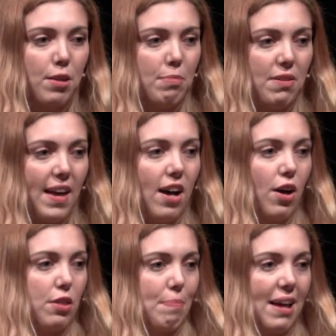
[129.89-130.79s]
But they
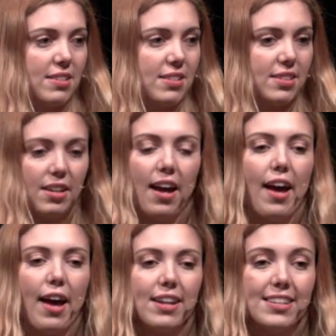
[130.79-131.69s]
are the best uh,